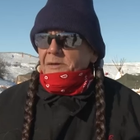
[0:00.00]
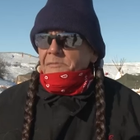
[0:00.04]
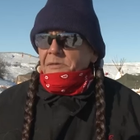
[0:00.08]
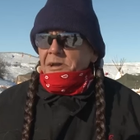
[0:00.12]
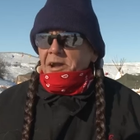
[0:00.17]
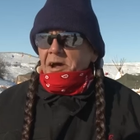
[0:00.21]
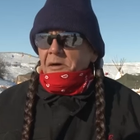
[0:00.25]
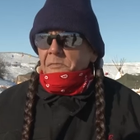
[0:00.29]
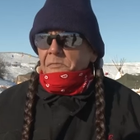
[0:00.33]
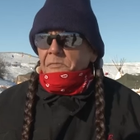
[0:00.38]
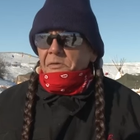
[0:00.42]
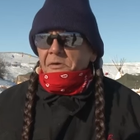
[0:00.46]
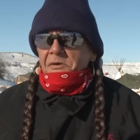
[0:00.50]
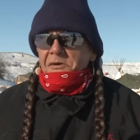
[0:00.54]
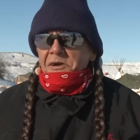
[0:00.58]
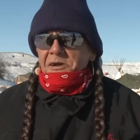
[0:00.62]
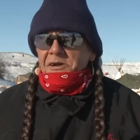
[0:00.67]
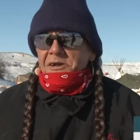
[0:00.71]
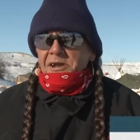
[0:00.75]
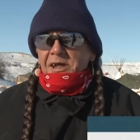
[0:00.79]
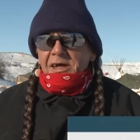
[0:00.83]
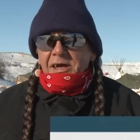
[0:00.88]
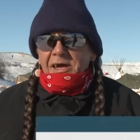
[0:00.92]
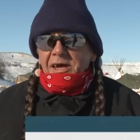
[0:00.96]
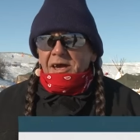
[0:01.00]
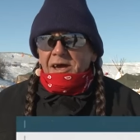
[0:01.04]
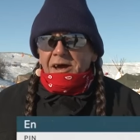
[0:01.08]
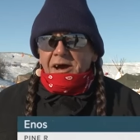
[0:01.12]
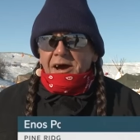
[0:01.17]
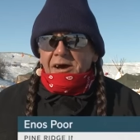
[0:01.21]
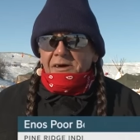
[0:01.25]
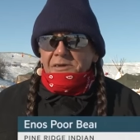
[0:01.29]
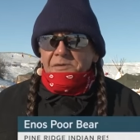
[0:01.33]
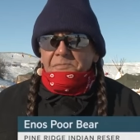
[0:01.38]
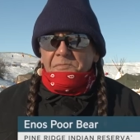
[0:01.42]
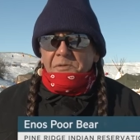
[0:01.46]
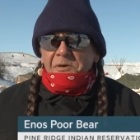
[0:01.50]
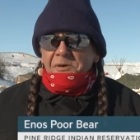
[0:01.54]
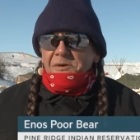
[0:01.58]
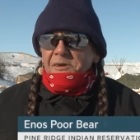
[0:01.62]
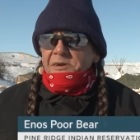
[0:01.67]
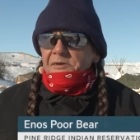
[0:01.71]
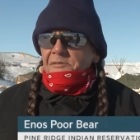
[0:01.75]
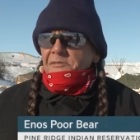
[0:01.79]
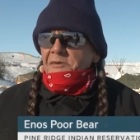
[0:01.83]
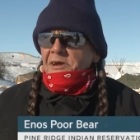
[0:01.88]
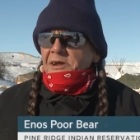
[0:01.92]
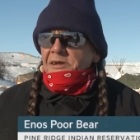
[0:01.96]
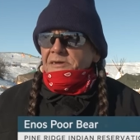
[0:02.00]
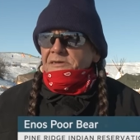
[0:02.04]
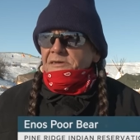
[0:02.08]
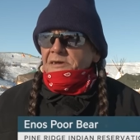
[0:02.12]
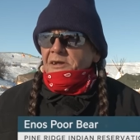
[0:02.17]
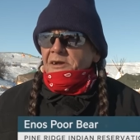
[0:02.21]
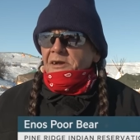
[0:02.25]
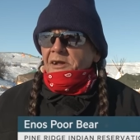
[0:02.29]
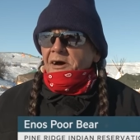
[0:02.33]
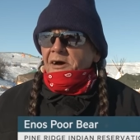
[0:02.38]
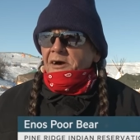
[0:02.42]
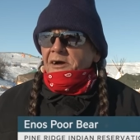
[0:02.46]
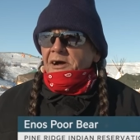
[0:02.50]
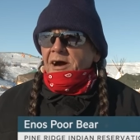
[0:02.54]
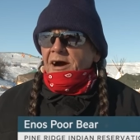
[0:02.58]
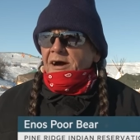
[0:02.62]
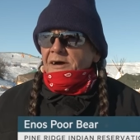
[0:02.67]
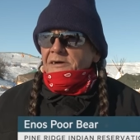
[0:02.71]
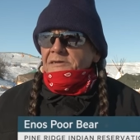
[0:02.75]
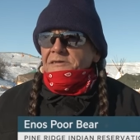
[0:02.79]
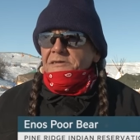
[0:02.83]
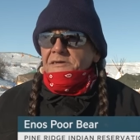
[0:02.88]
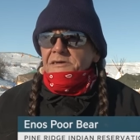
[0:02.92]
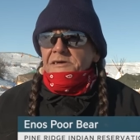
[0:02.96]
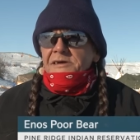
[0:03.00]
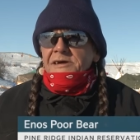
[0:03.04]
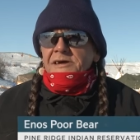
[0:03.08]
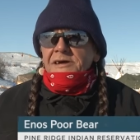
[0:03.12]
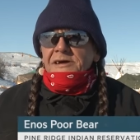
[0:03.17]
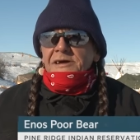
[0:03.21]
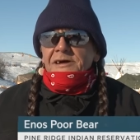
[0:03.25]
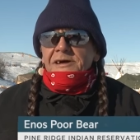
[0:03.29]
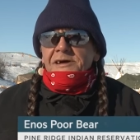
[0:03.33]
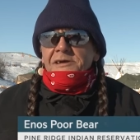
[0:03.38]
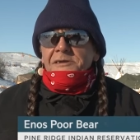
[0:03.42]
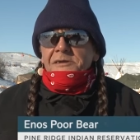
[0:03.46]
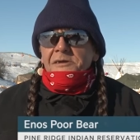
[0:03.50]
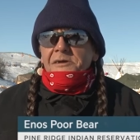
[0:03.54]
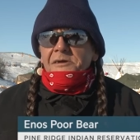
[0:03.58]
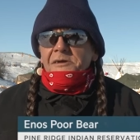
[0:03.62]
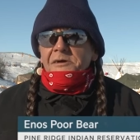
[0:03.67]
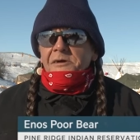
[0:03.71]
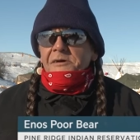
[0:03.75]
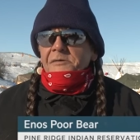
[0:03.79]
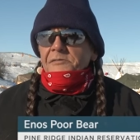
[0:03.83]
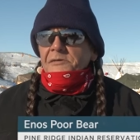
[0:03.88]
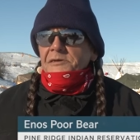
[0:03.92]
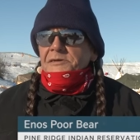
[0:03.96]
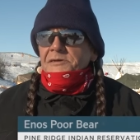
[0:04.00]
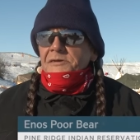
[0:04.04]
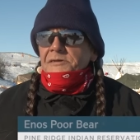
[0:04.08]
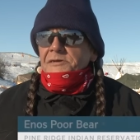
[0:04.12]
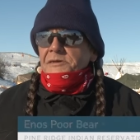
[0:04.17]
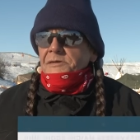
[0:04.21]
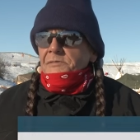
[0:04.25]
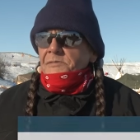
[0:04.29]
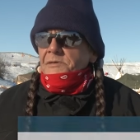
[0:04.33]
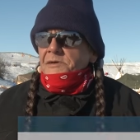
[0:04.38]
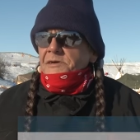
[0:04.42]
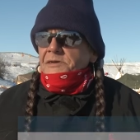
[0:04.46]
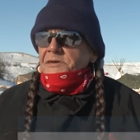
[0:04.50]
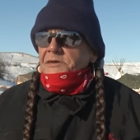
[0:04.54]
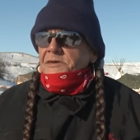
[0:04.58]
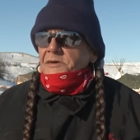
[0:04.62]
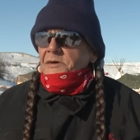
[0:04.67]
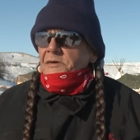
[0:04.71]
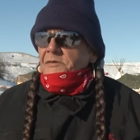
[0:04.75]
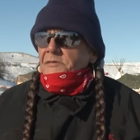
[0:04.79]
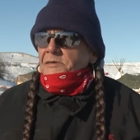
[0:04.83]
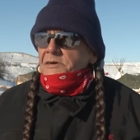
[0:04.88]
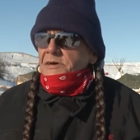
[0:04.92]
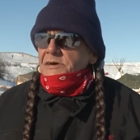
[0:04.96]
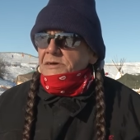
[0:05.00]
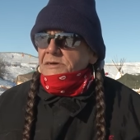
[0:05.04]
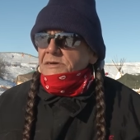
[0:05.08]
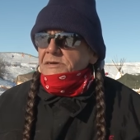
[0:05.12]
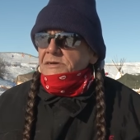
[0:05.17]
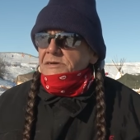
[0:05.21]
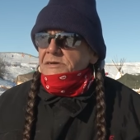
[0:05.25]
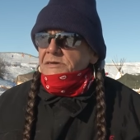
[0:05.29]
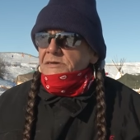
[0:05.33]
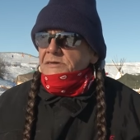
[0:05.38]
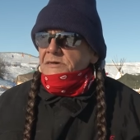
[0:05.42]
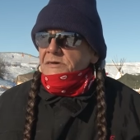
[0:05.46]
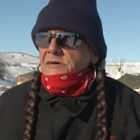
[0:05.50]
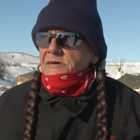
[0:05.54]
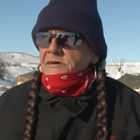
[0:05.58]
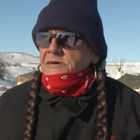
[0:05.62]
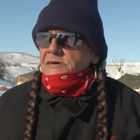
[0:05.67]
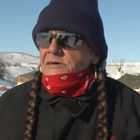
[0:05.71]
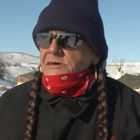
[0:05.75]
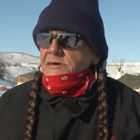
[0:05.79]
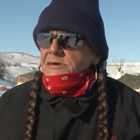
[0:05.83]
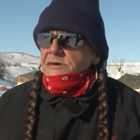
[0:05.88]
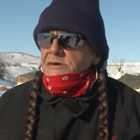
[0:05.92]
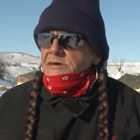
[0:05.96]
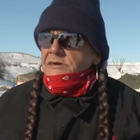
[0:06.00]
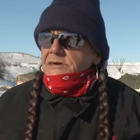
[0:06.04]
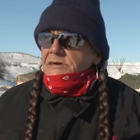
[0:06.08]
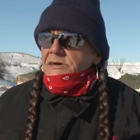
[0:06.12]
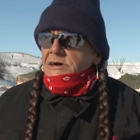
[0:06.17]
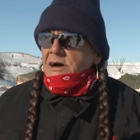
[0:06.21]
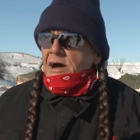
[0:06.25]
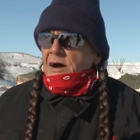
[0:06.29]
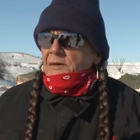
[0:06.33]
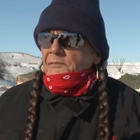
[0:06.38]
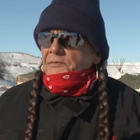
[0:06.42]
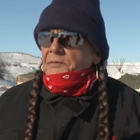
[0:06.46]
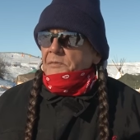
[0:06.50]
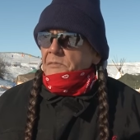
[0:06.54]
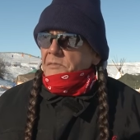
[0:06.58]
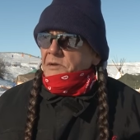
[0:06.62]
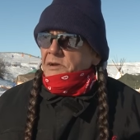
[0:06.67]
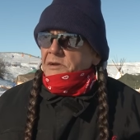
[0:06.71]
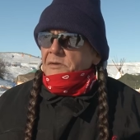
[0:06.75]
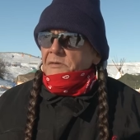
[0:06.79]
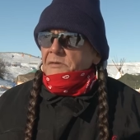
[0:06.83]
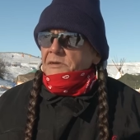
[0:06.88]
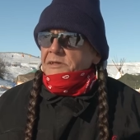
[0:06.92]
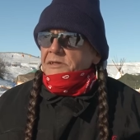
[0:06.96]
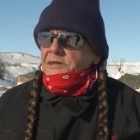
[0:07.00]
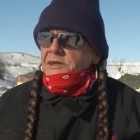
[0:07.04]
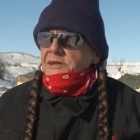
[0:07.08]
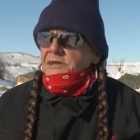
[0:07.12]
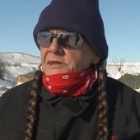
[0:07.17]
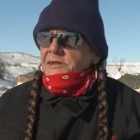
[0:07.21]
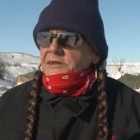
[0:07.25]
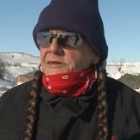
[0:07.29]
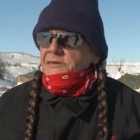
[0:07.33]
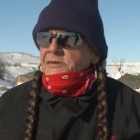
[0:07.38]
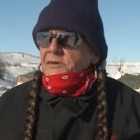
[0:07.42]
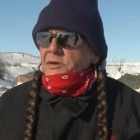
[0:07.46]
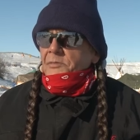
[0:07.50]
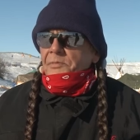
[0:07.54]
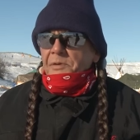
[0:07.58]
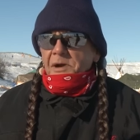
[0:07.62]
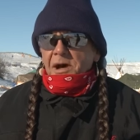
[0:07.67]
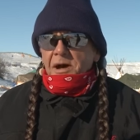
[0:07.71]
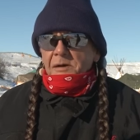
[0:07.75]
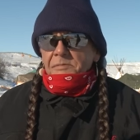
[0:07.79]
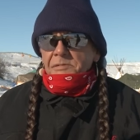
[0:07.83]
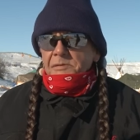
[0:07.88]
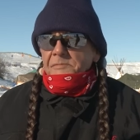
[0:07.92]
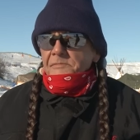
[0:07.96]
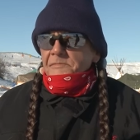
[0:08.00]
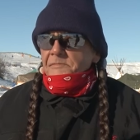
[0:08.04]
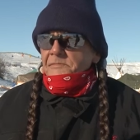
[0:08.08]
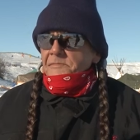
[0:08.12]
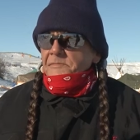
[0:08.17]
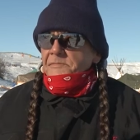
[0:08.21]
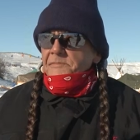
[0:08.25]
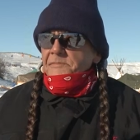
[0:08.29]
I mean, I was born and I was born and raised in a log house, you know, with just a wood stove. So I'm familiar with it. No problem.